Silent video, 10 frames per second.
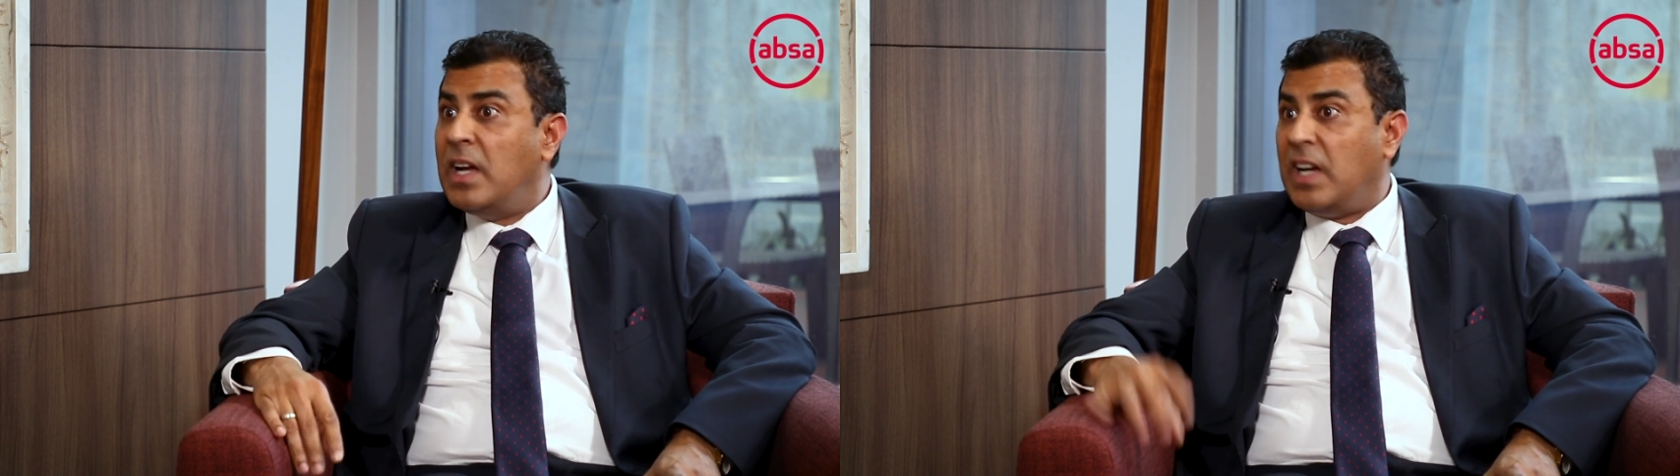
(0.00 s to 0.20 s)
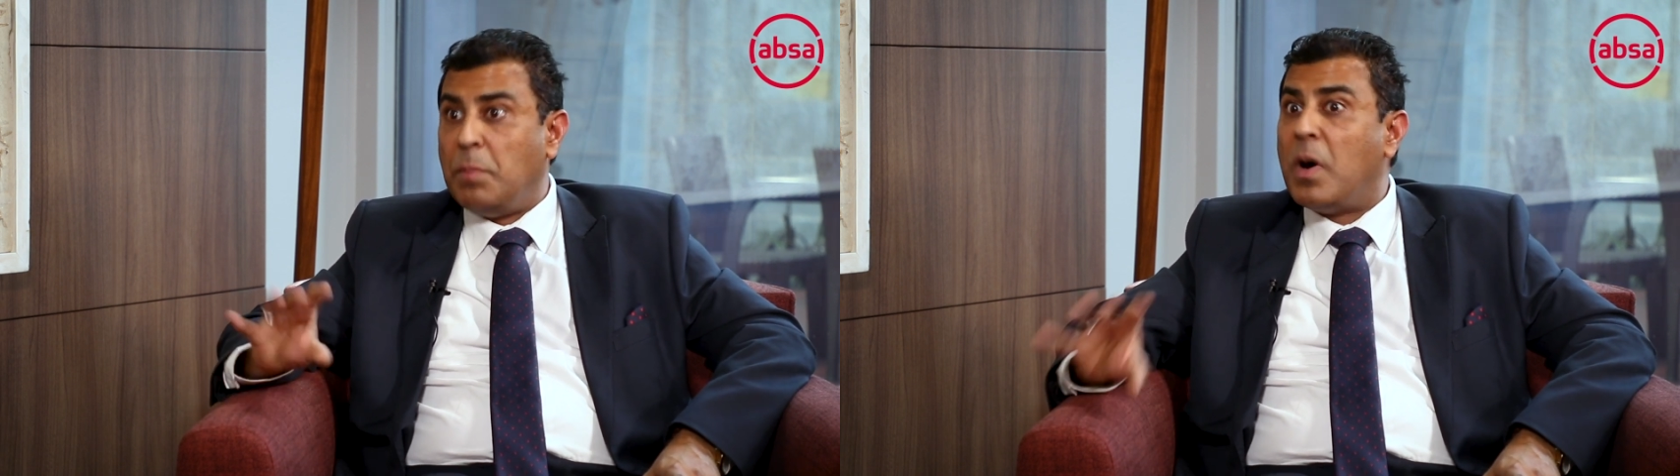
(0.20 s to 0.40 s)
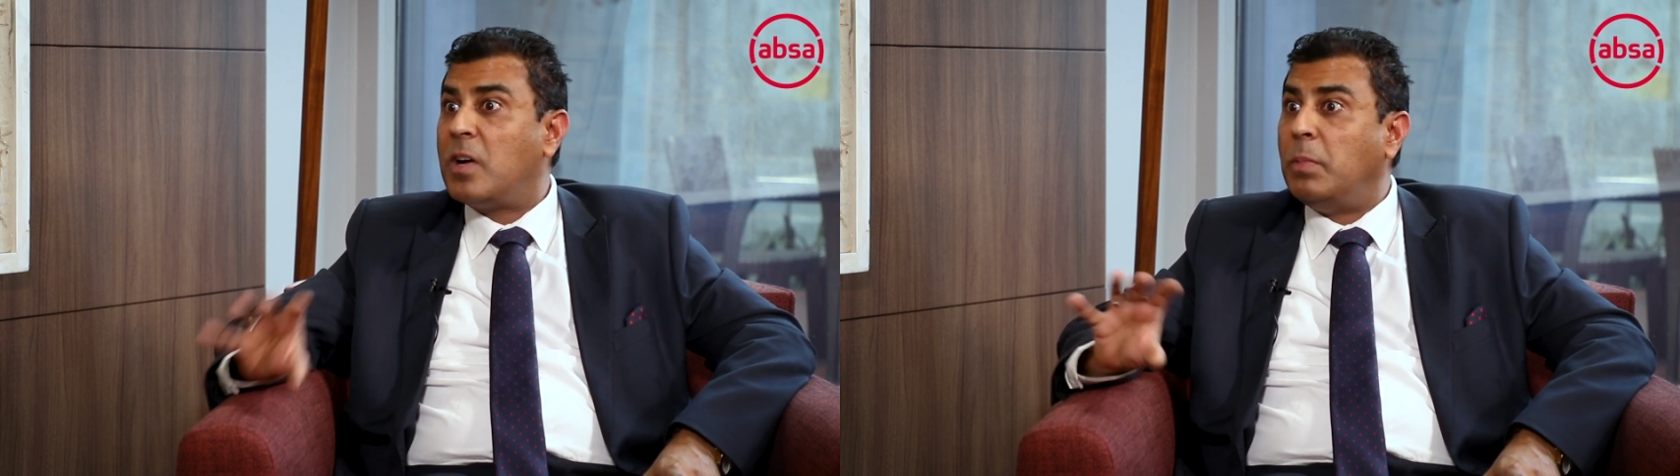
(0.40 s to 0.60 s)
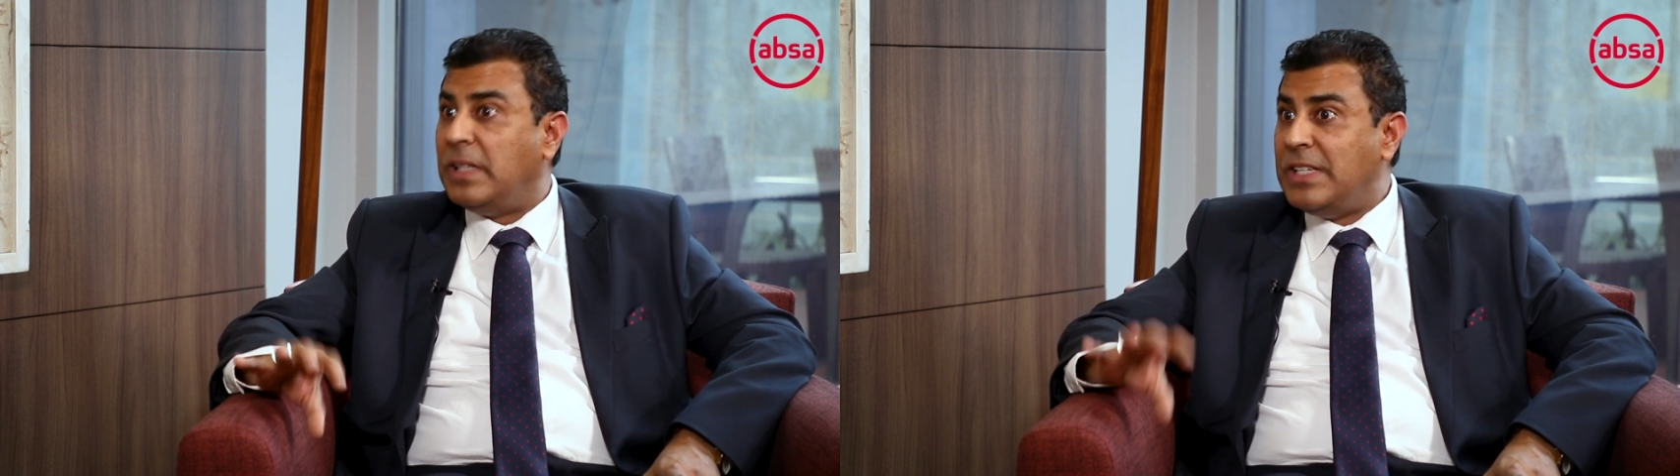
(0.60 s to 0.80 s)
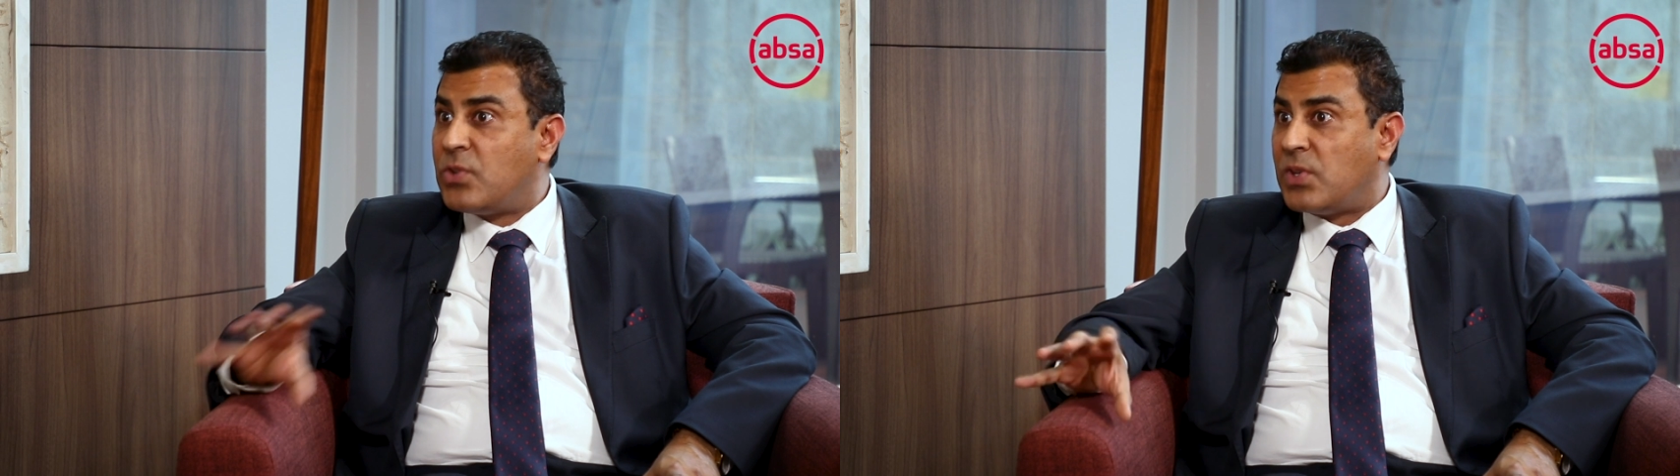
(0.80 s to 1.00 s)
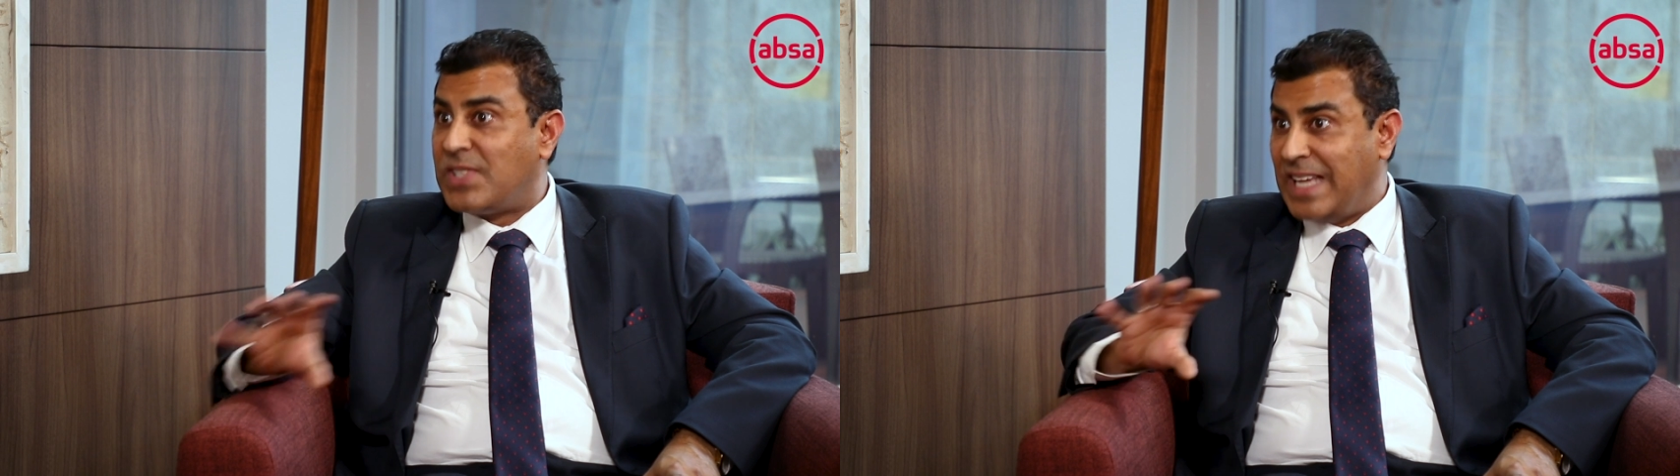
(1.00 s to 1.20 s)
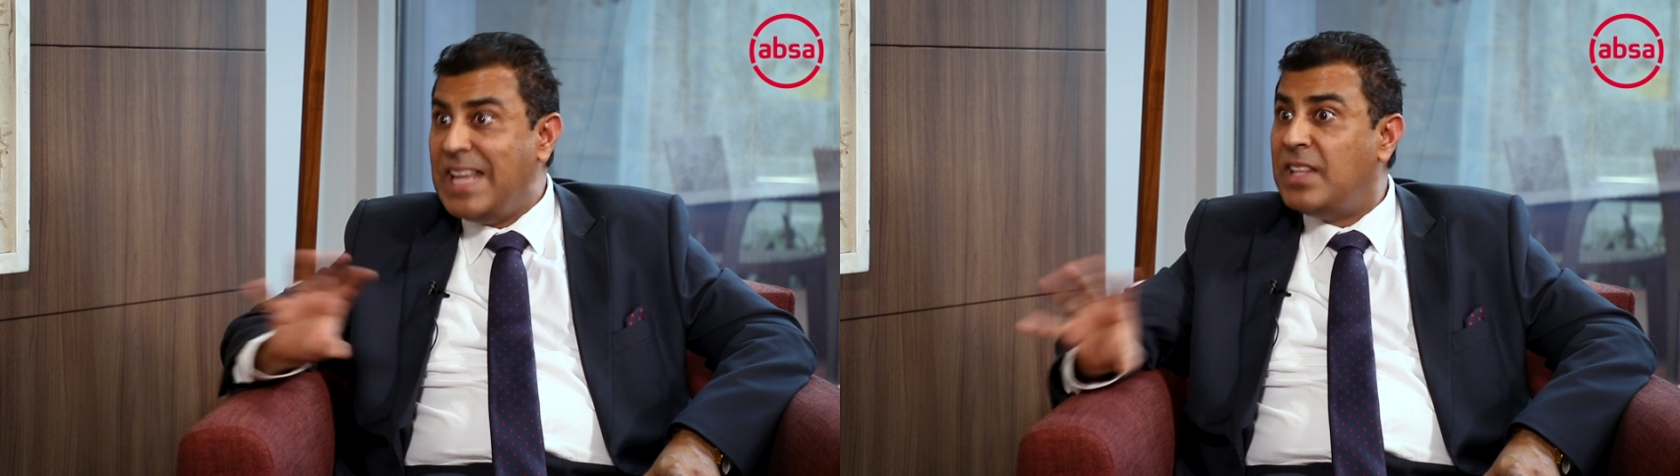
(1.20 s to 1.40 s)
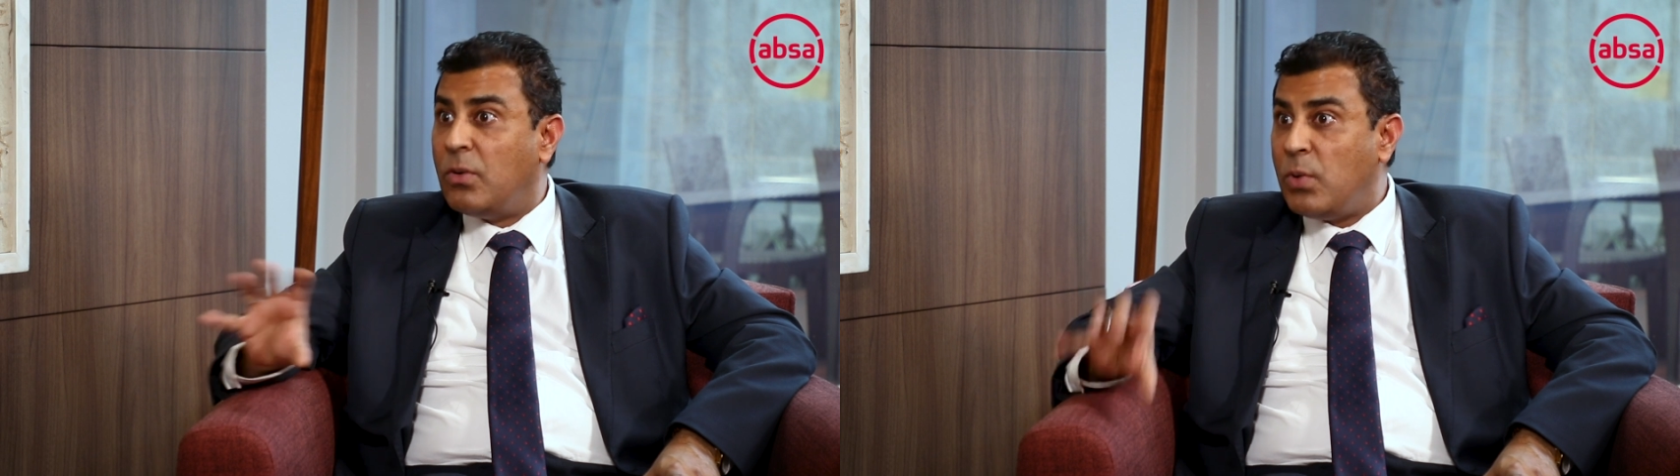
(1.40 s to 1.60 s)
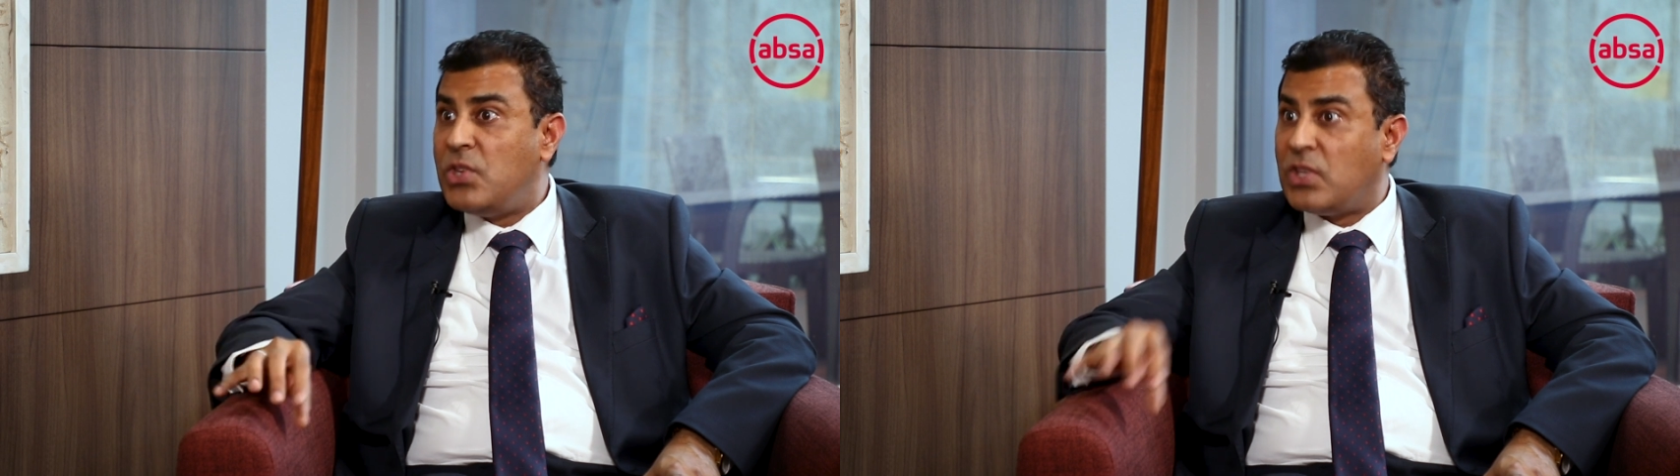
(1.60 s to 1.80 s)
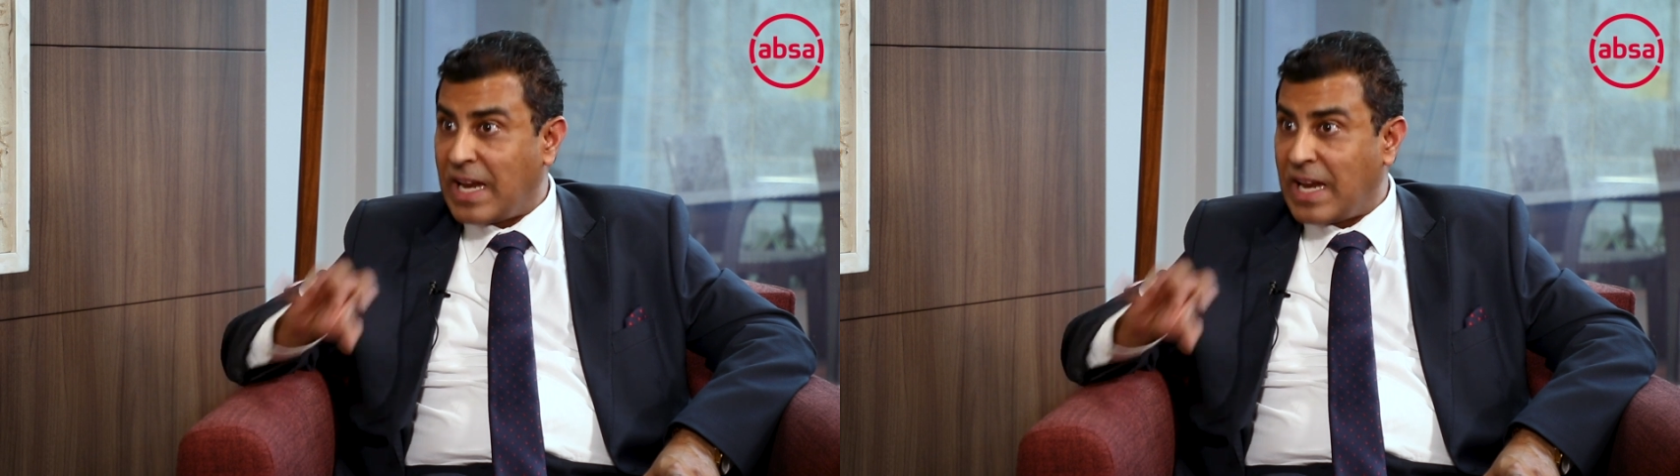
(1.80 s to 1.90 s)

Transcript: remarkable interest in the region